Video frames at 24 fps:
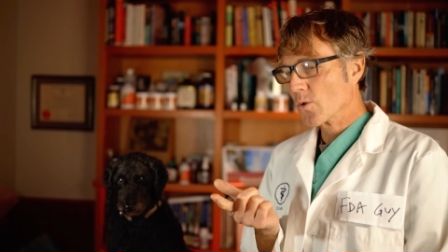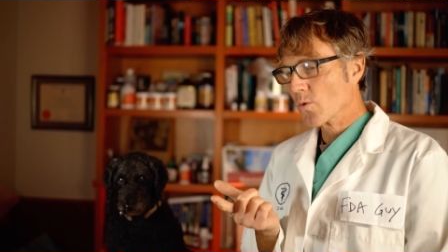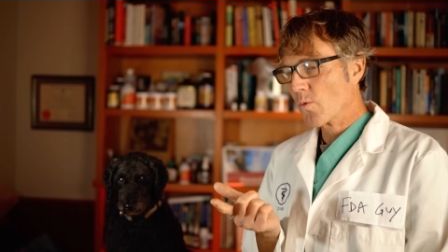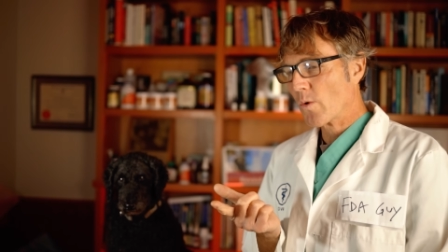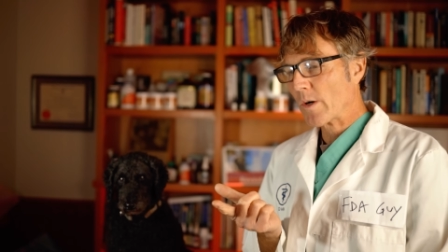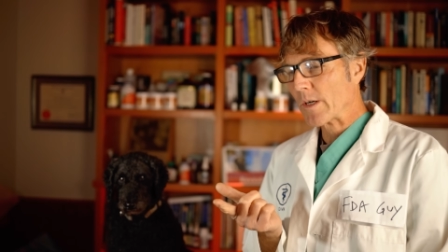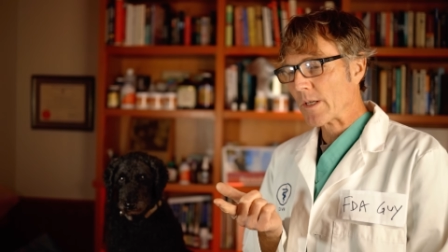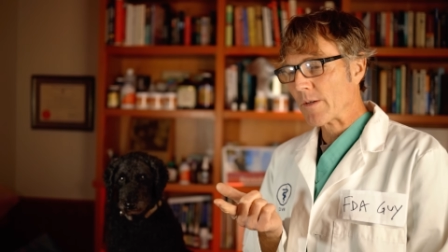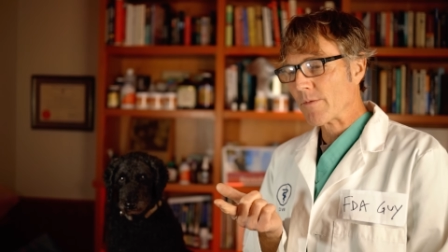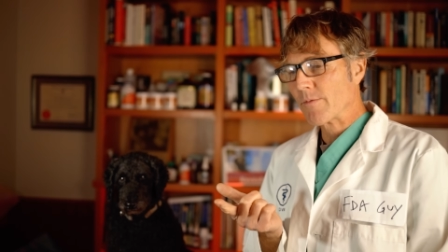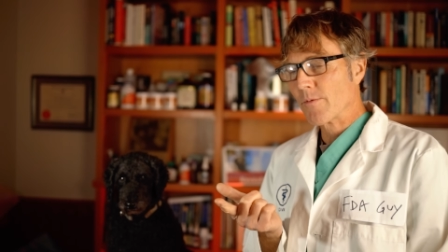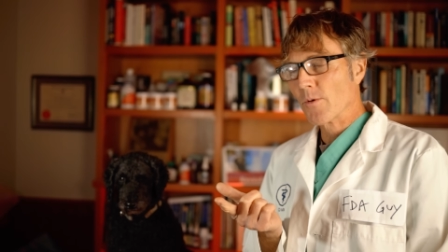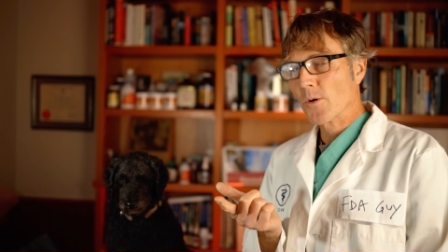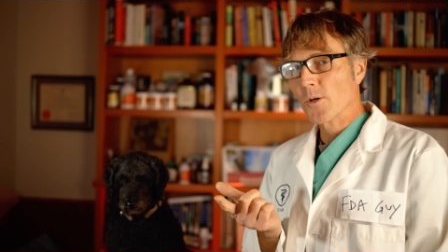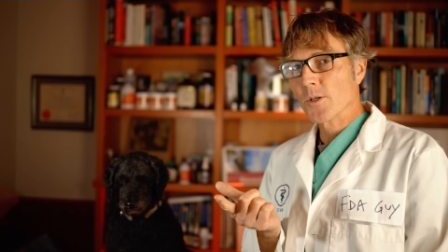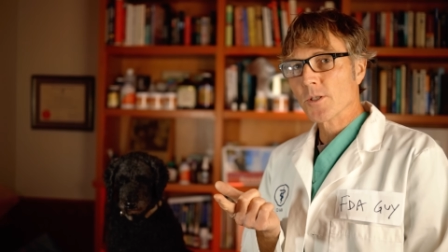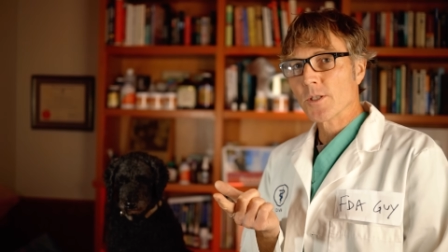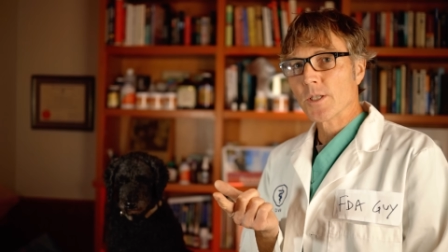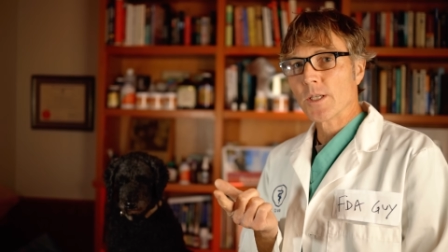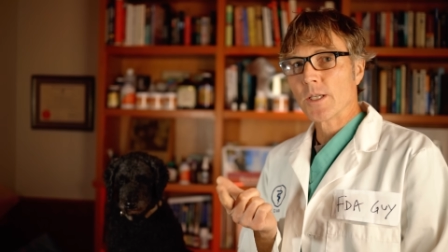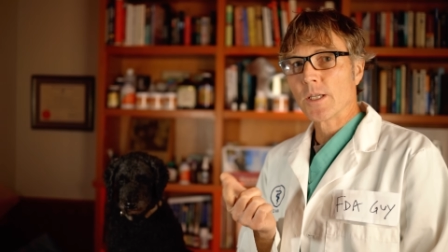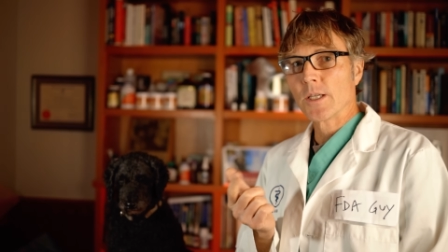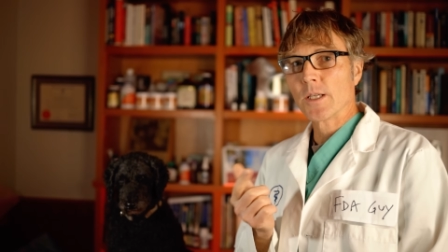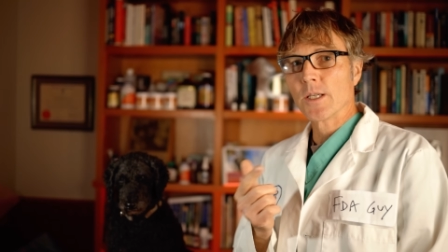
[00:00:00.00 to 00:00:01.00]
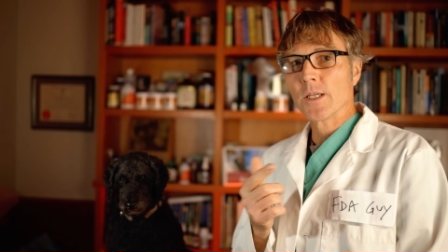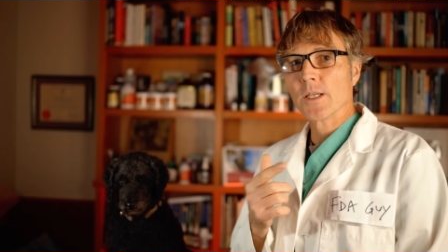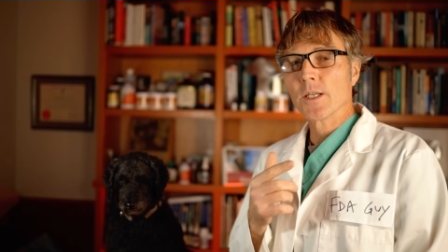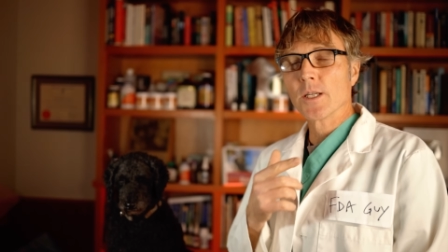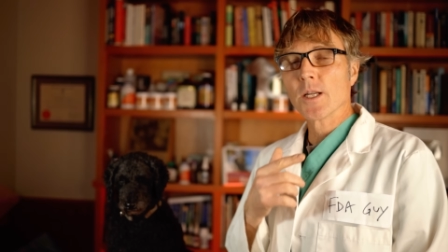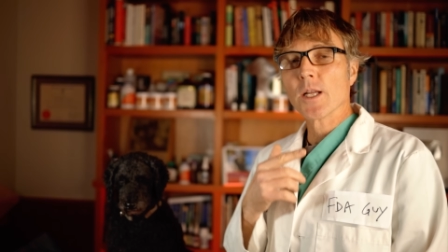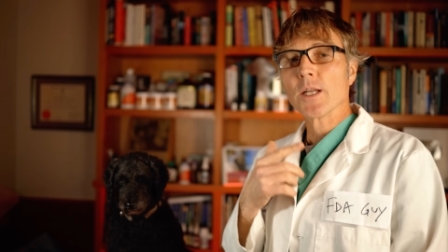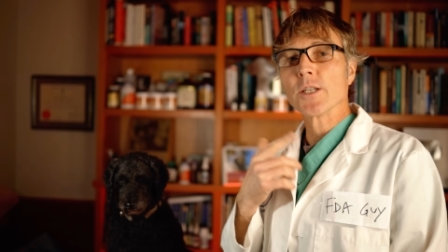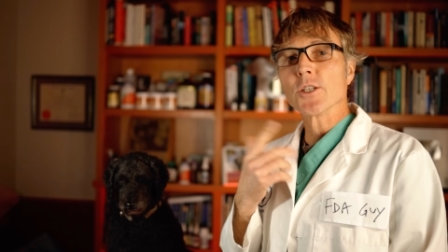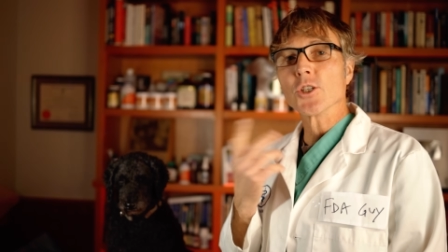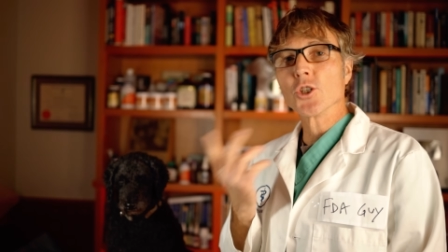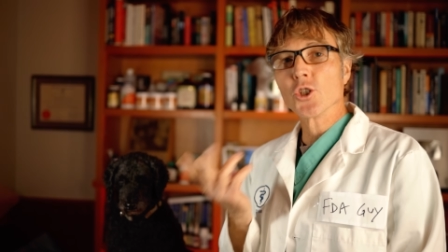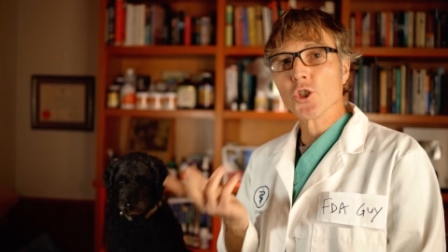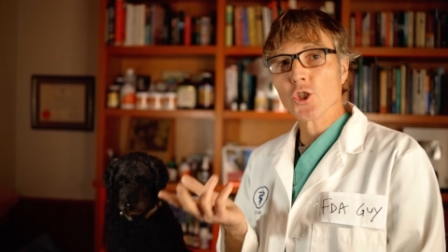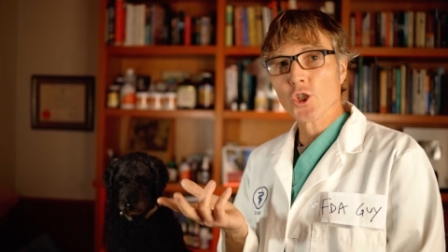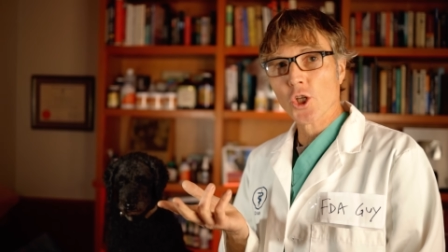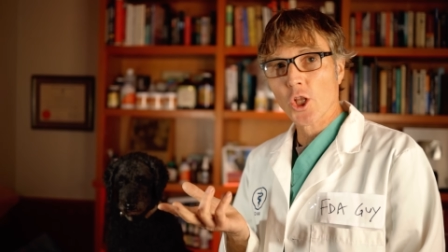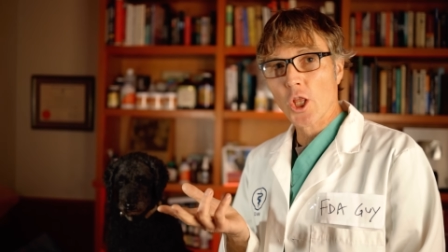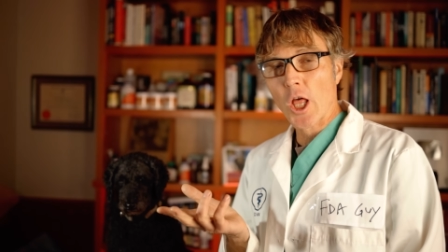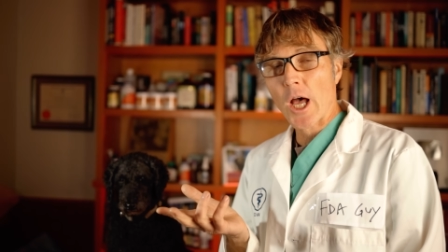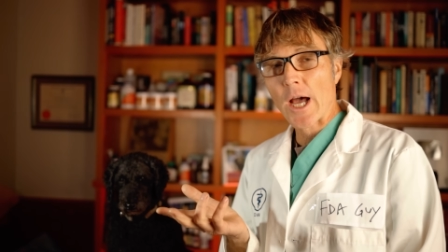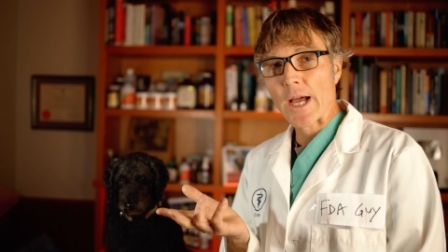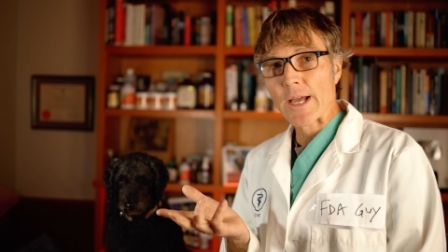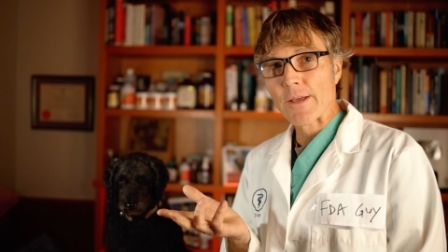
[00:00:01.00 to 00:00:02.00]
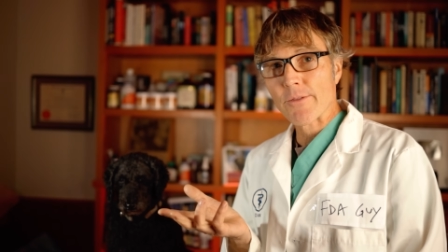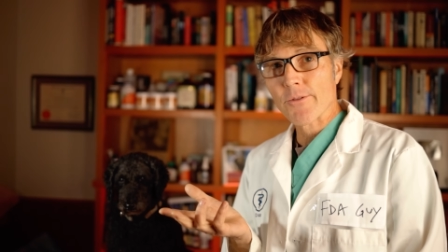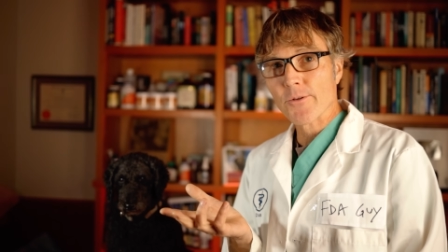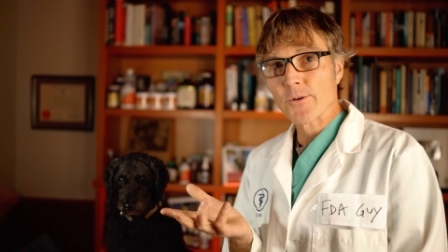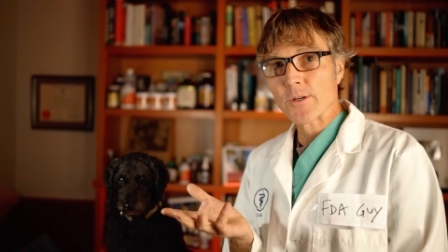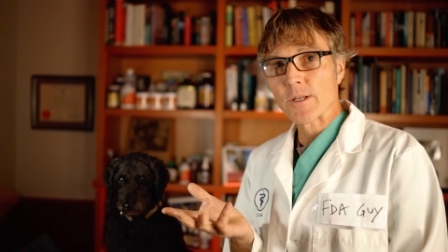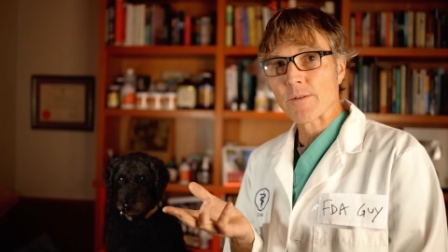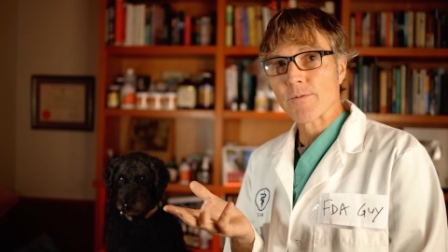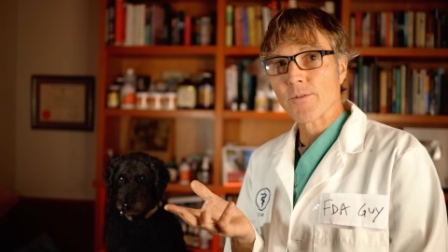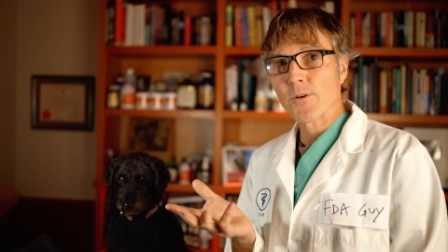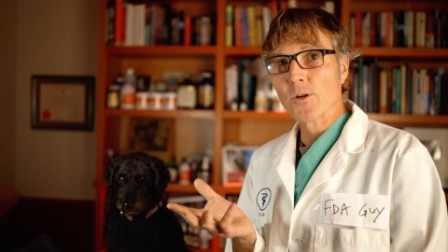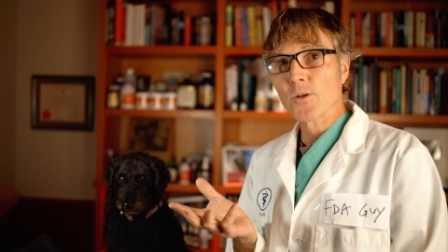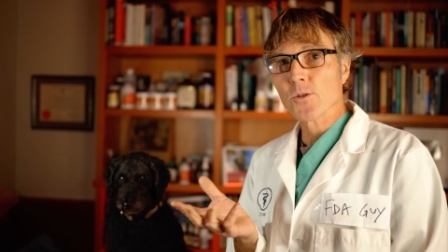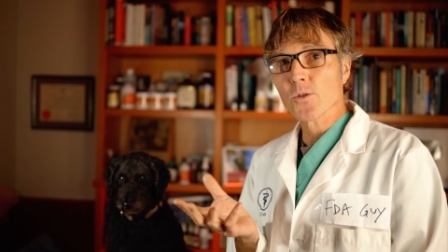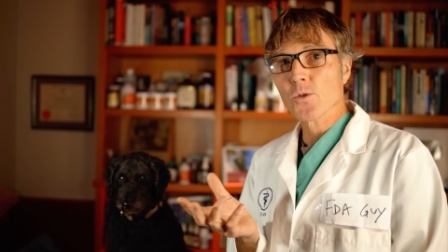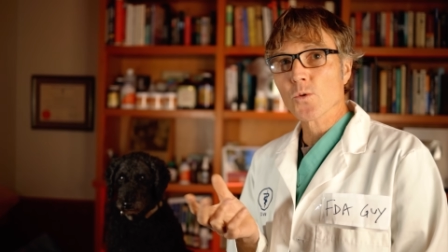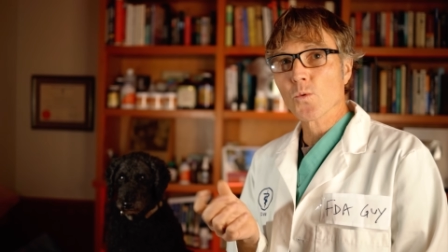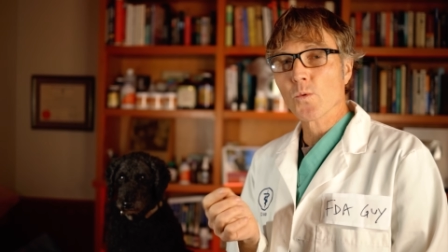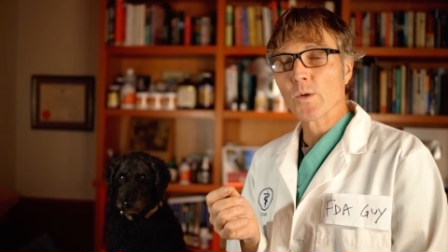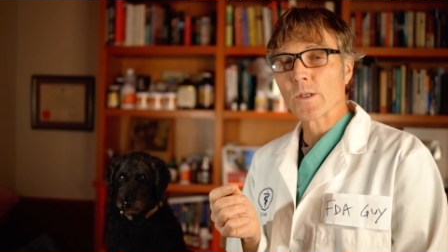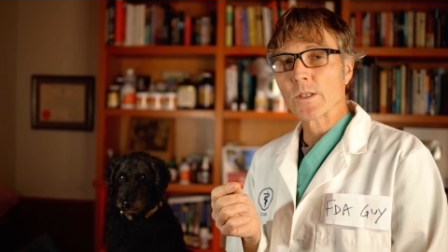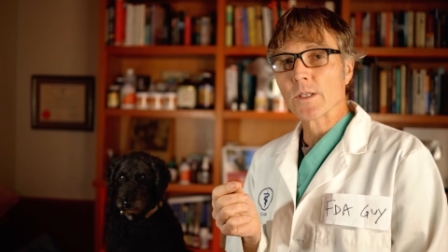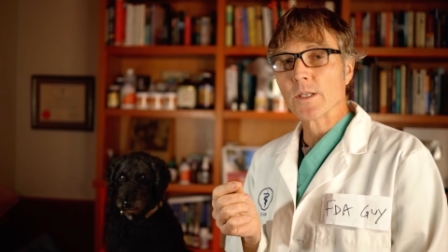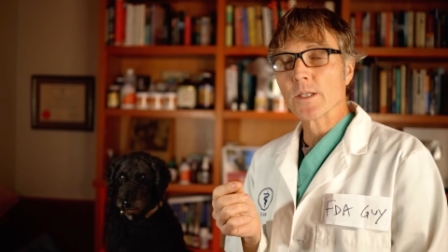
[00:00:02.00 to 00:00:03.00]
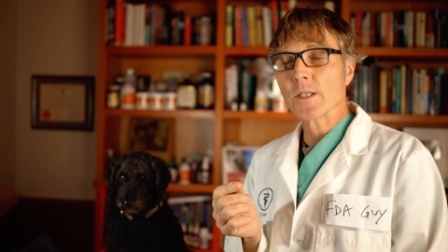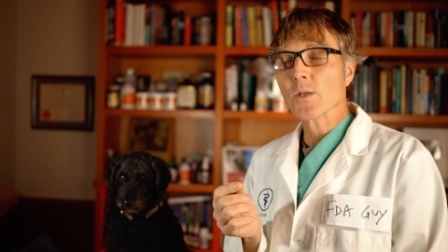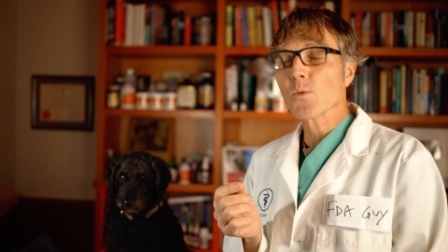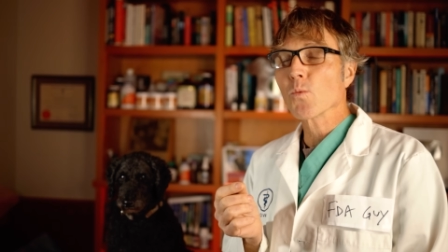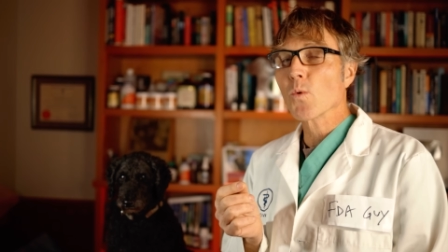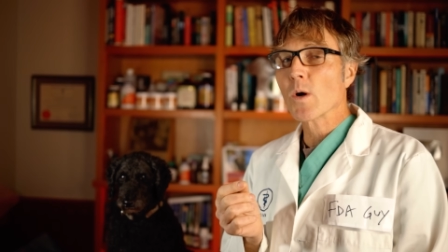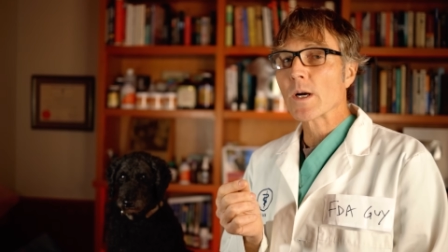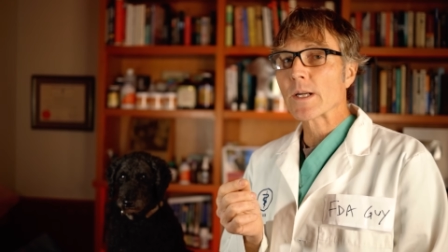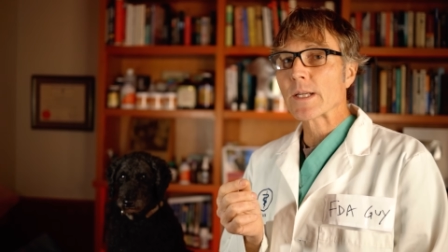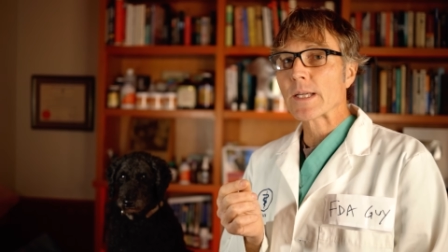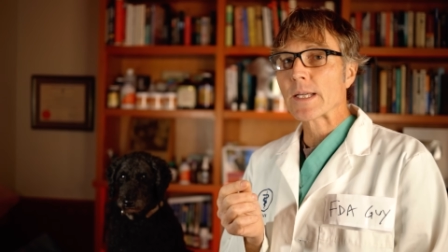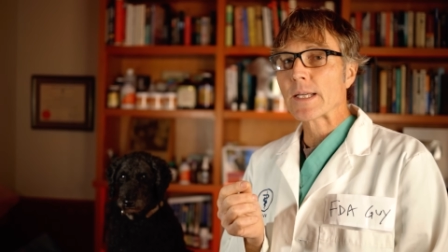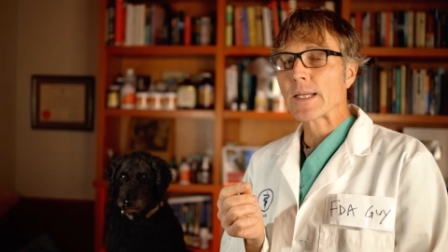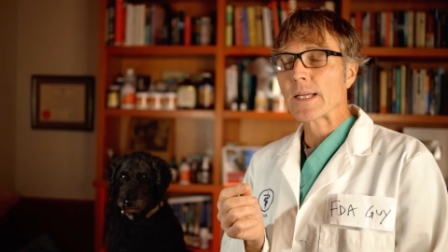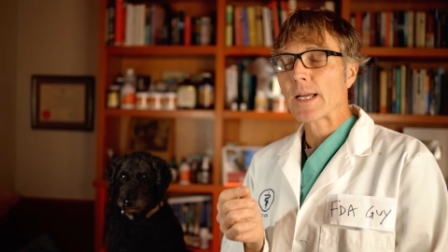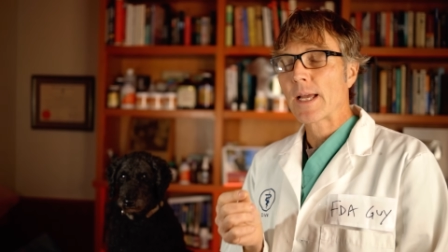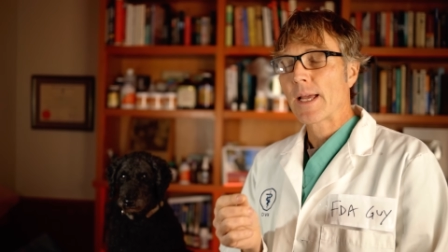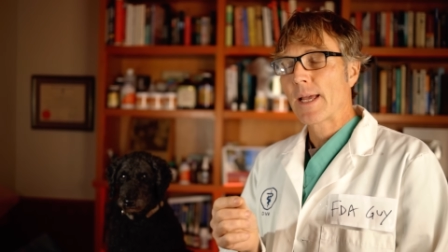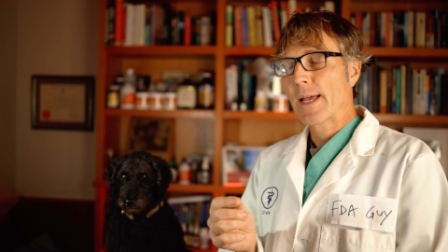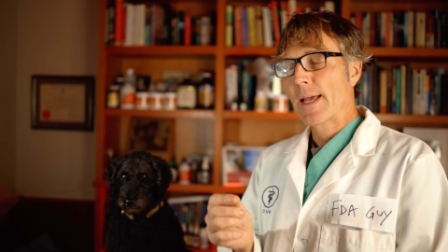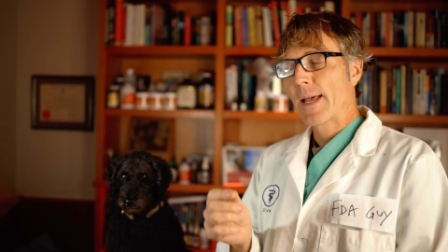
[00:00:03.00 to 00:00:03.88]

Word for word: twenty fourteen and July thirty-first, twenty twenty,